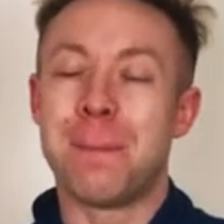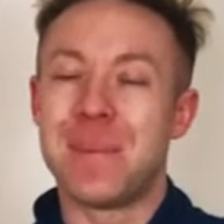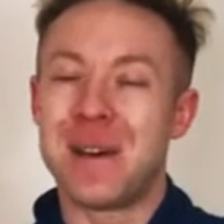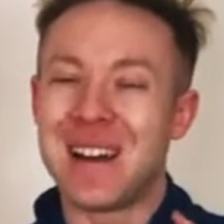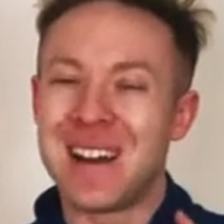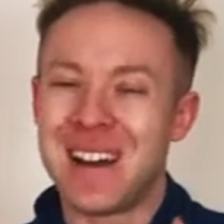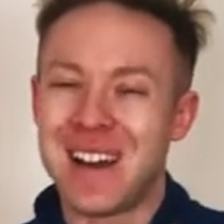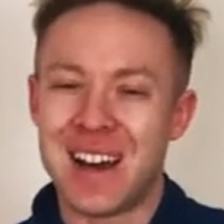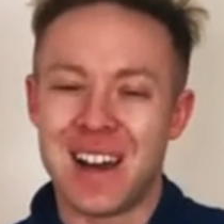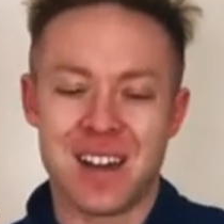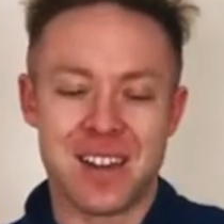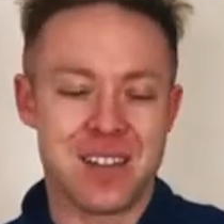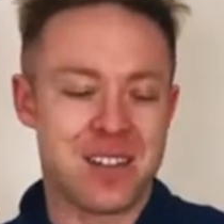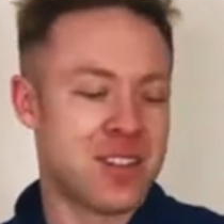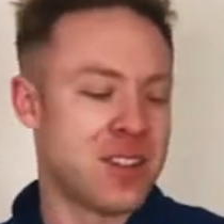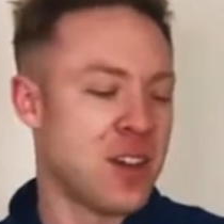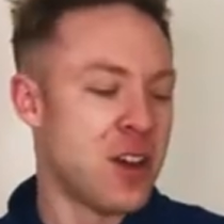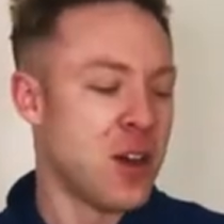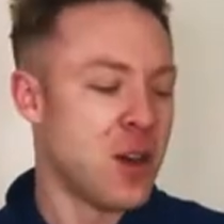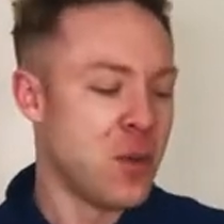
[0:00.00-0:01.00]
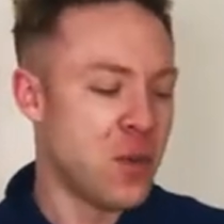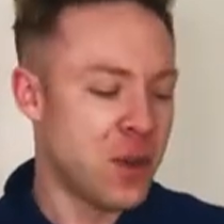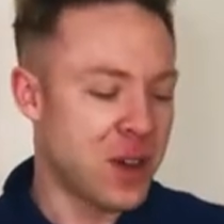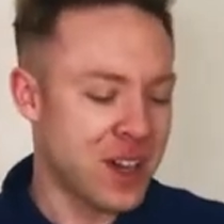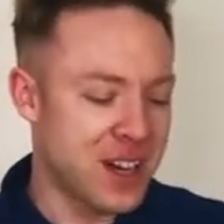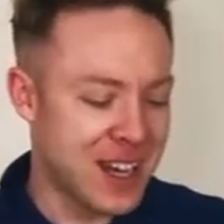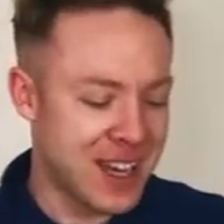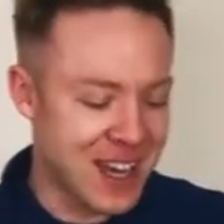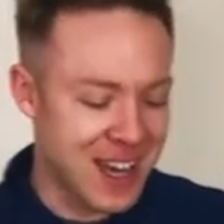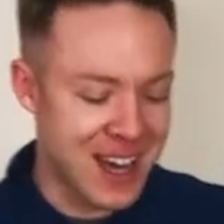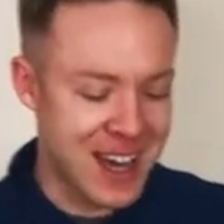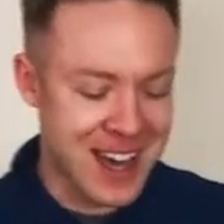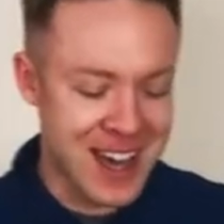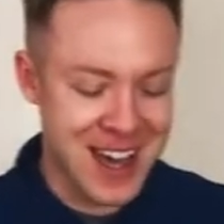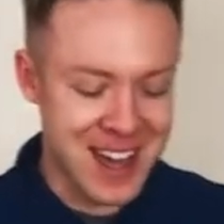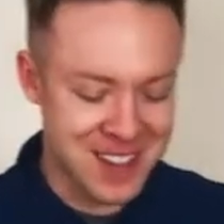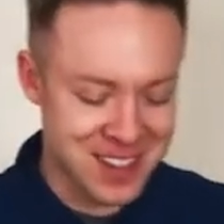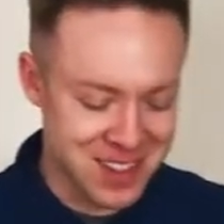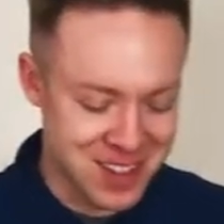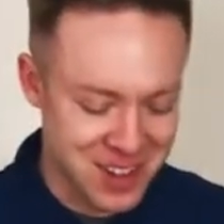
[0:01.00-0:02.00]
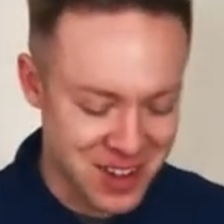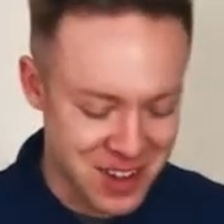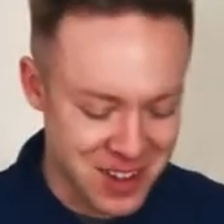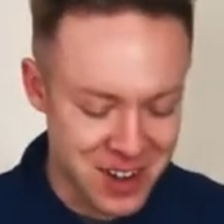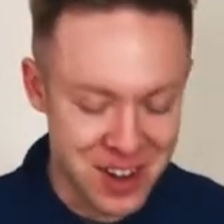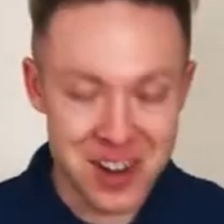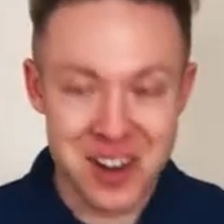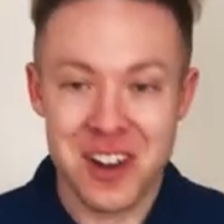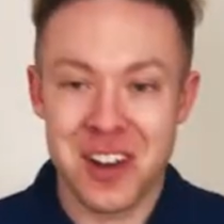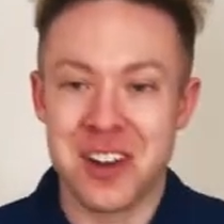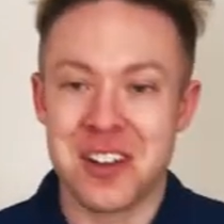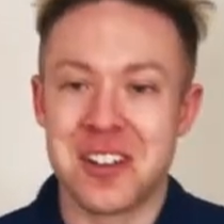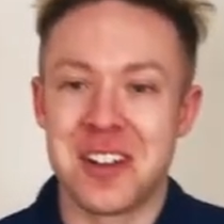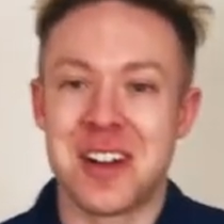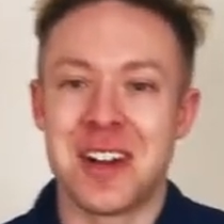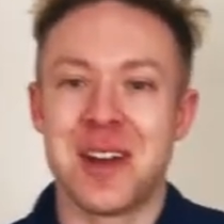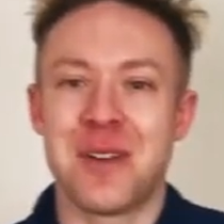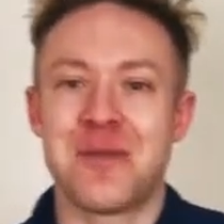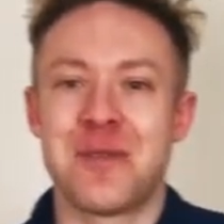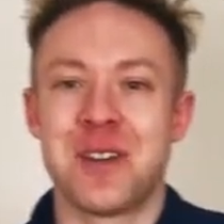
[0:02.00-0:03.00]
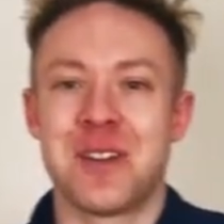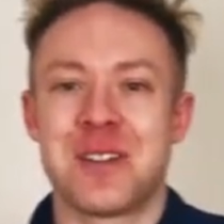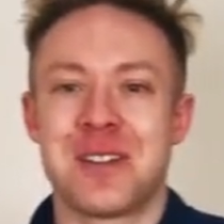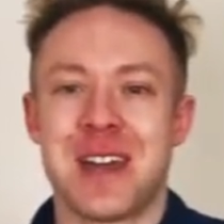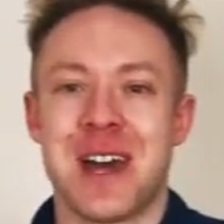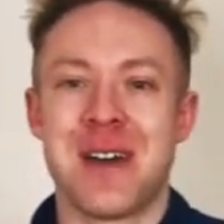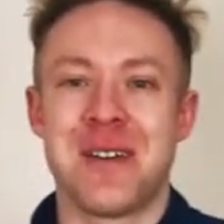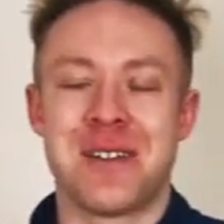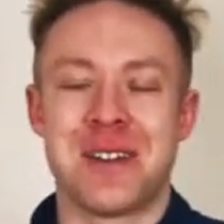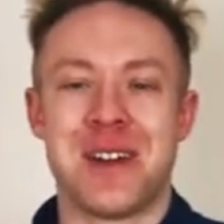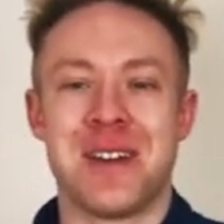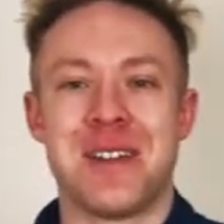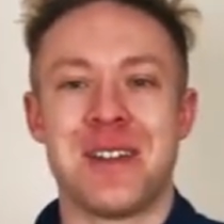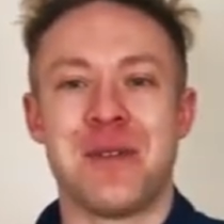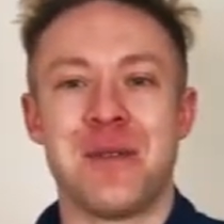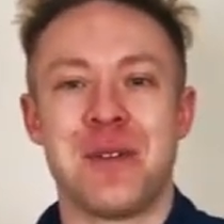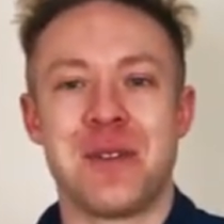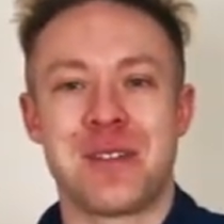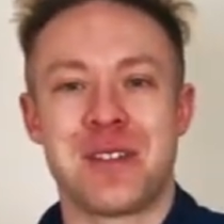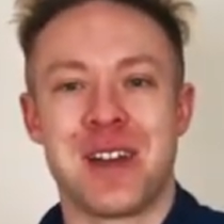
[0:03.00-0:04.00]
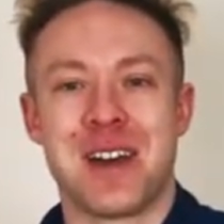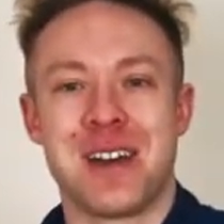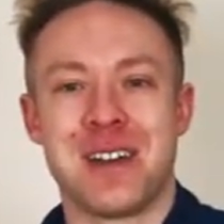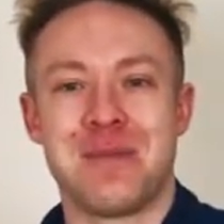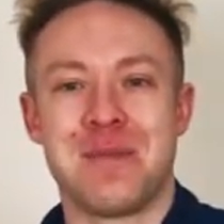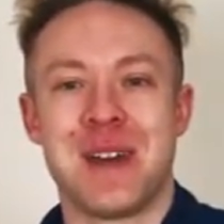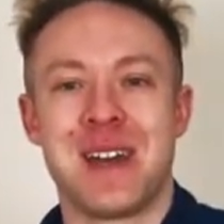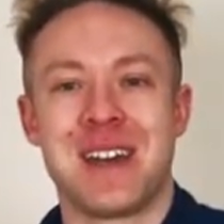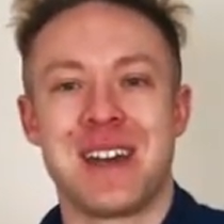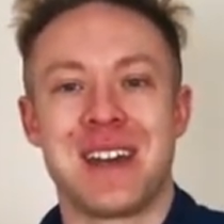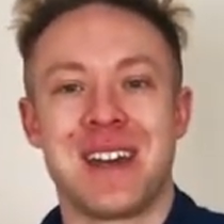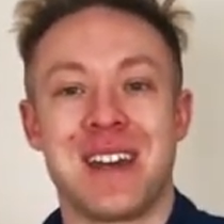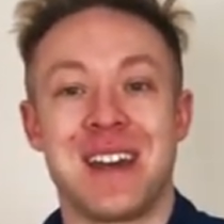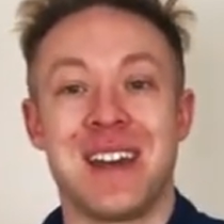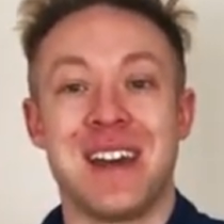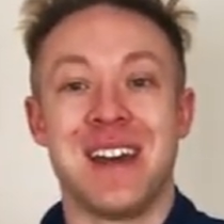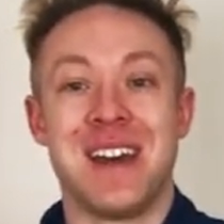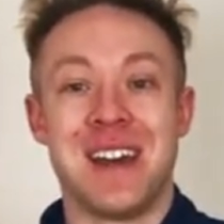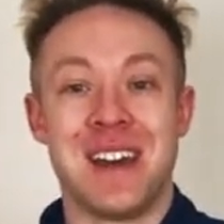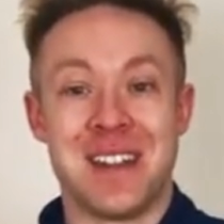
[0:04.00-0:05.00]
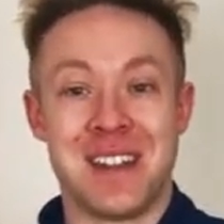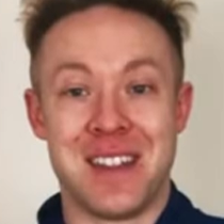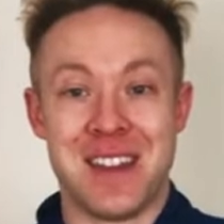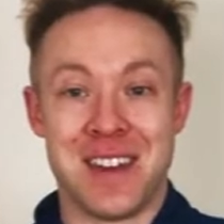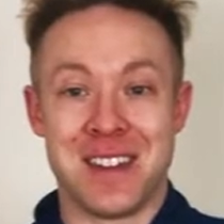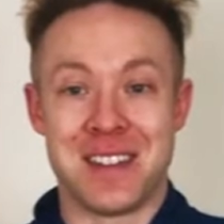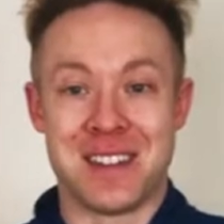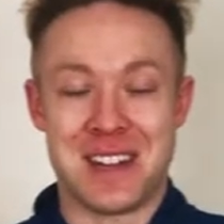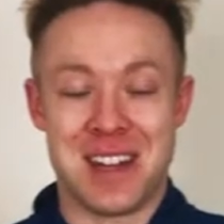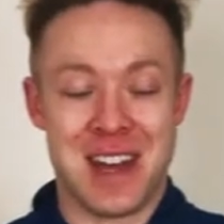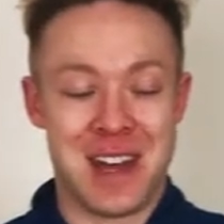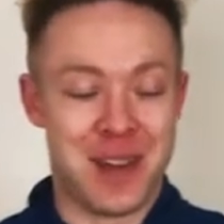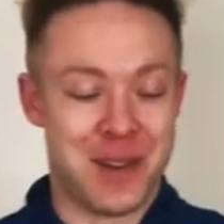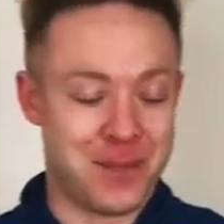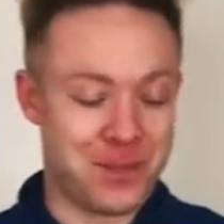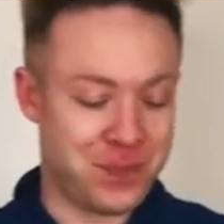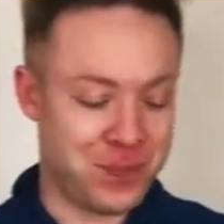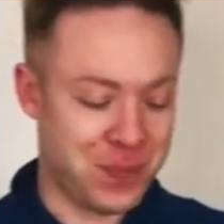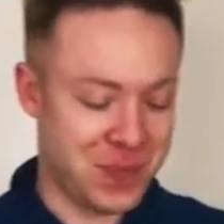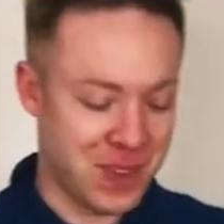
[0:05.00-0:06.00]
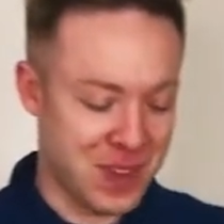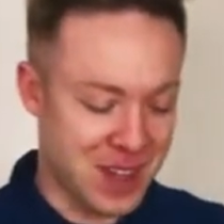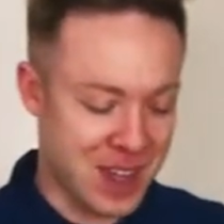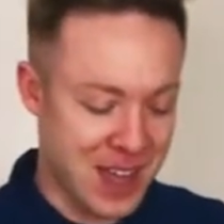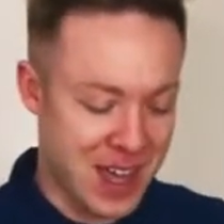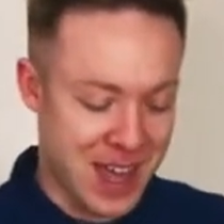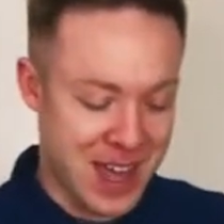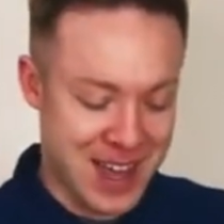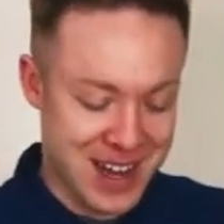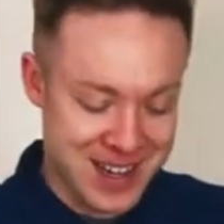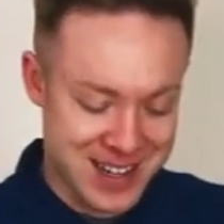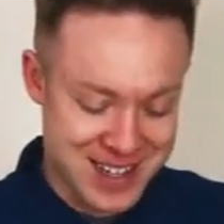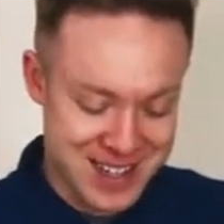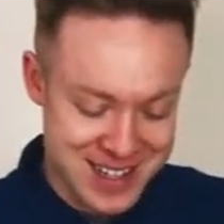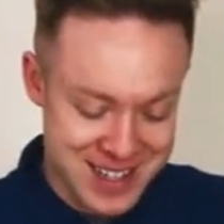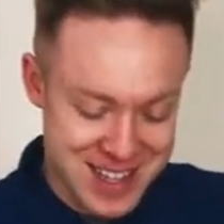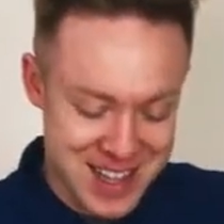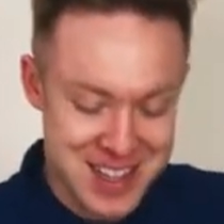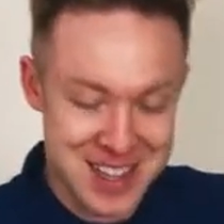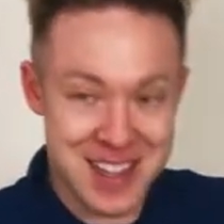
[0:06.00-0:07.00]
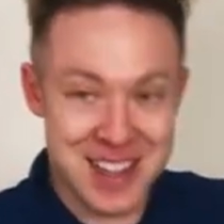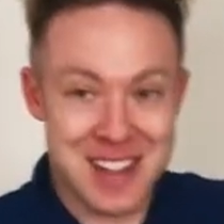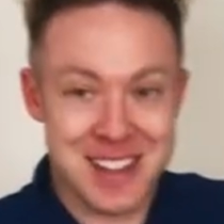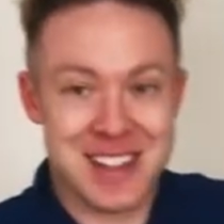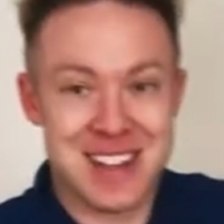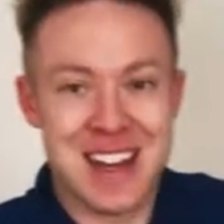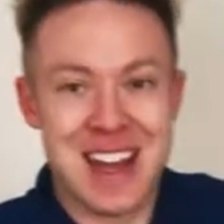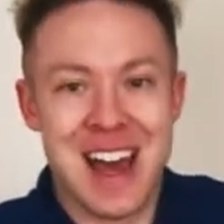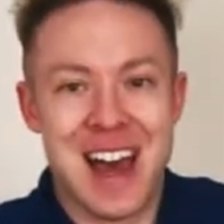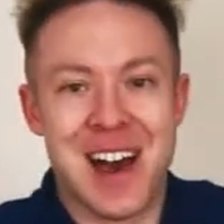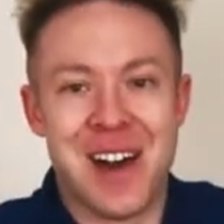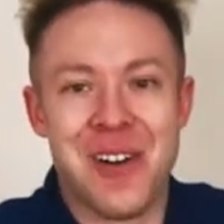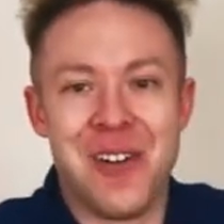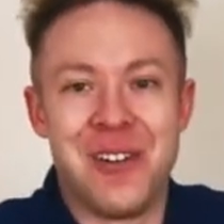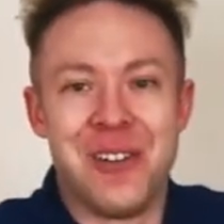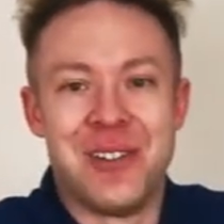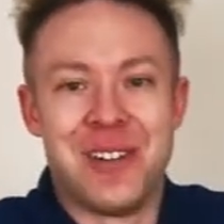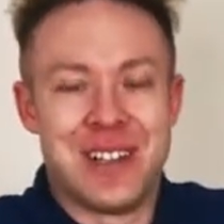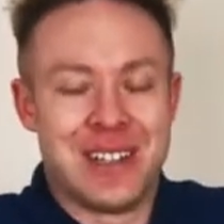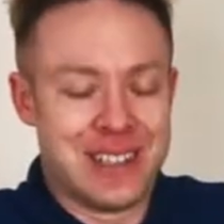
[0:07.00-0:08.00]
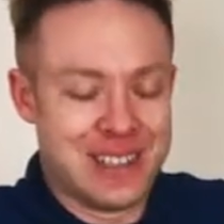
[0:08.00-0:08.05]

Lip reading: plus we're going to get our hands on our nice lovely sourdough that we started making the other day. And this is now